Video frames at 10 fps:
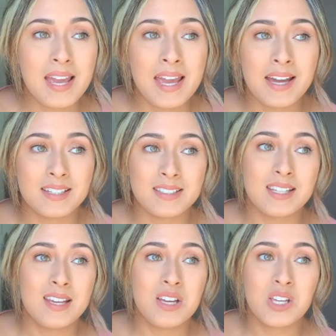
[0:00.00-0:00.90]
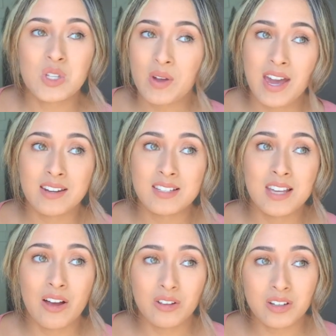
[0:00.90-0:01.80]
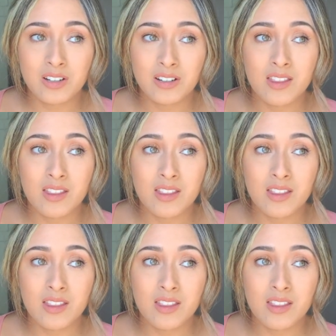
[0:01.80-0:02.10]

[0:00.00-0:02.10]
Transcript: And so I had to tell her,